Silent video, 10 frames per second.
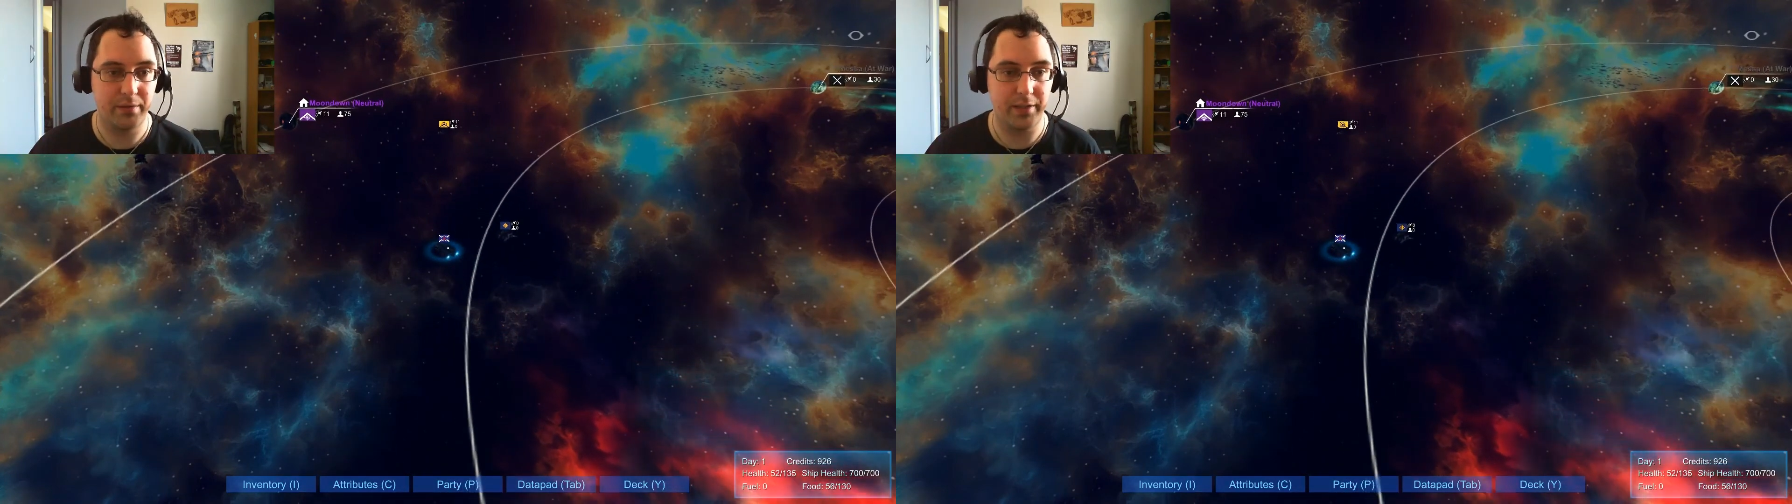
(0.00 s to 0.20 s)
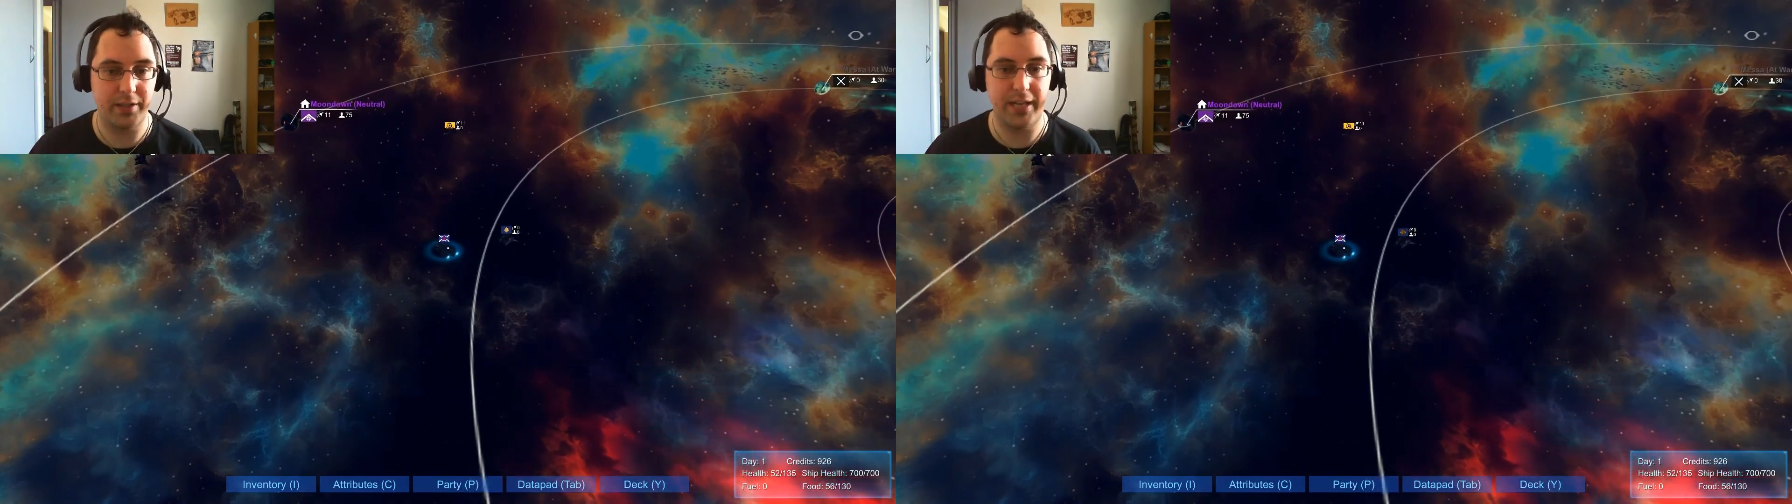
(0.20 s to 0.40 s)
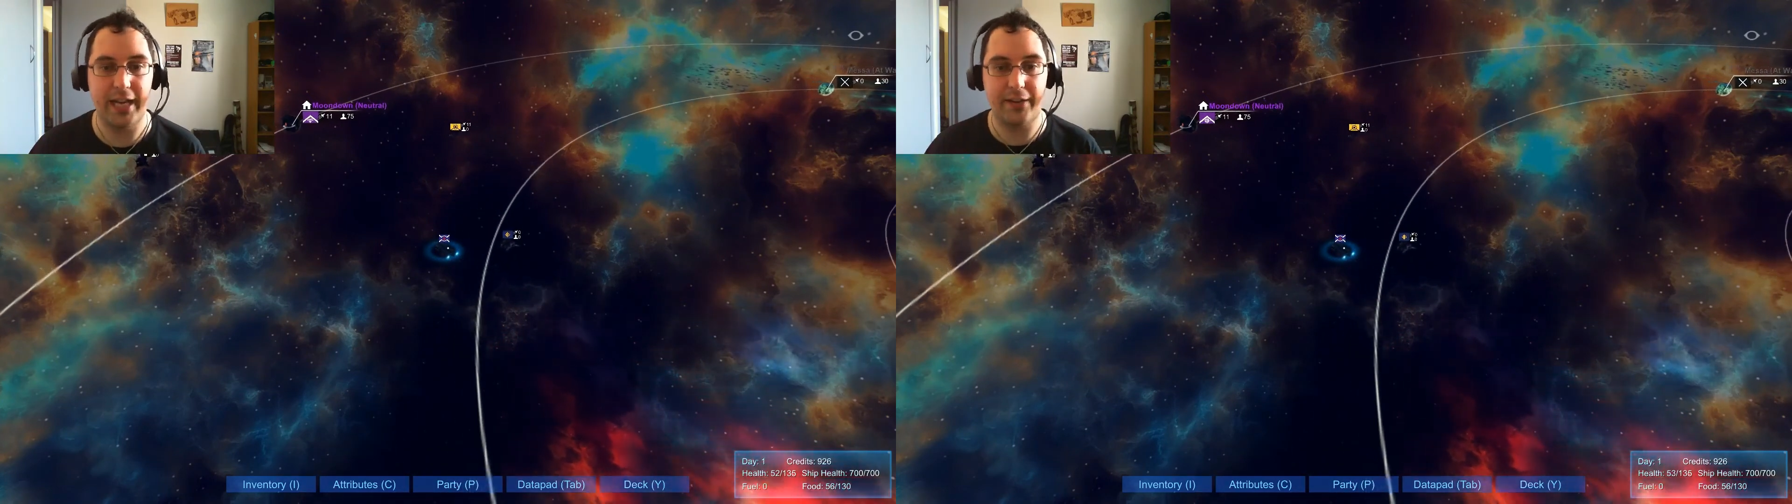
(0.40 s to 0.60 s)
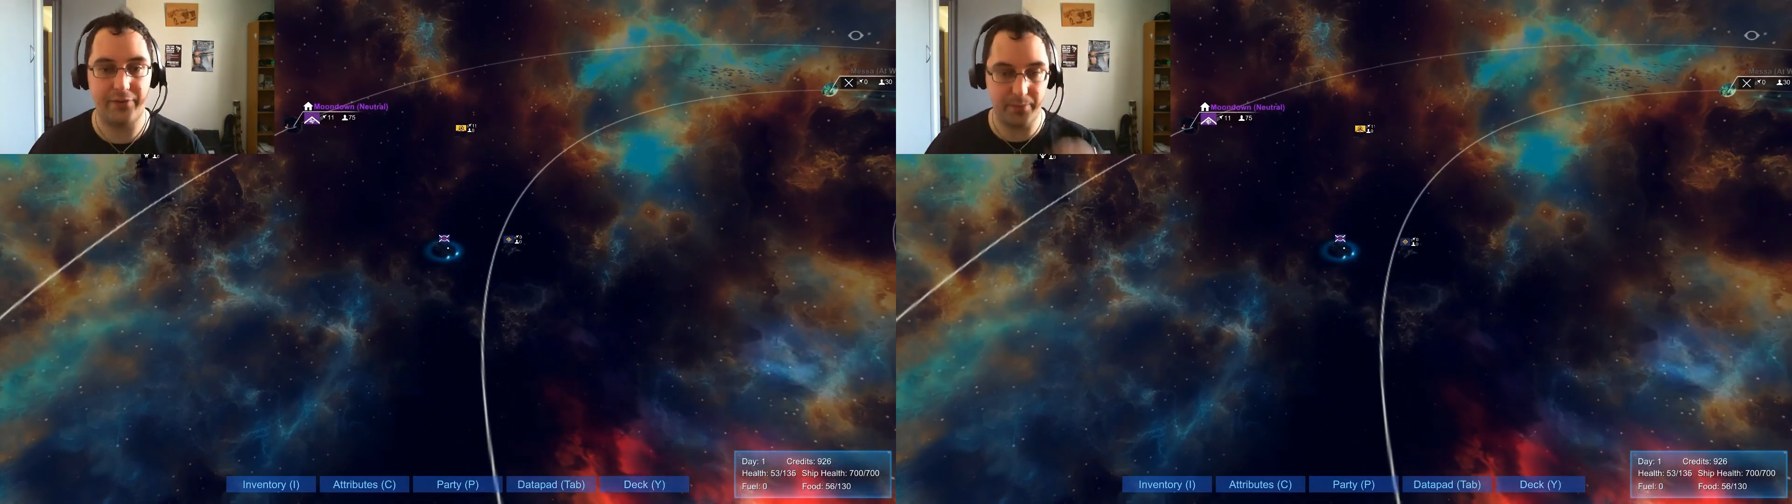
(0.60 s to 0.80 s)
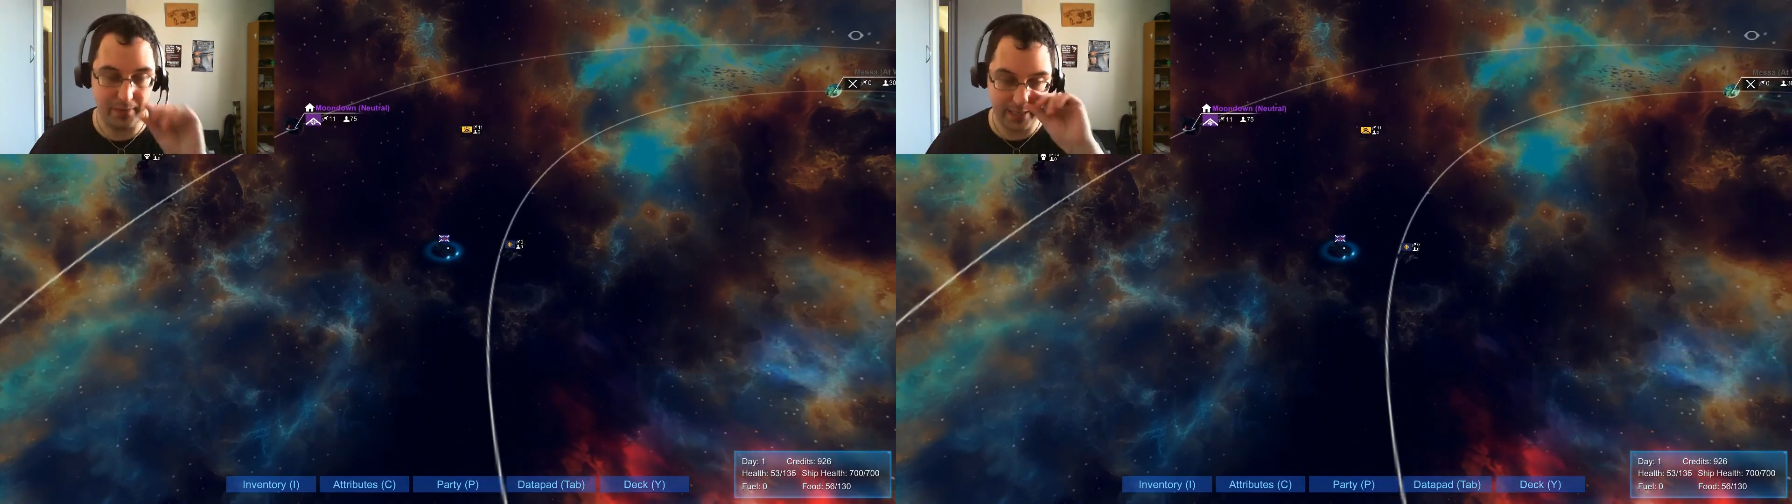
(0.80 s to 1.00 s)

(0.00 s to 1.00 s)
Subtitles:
Doesn't have to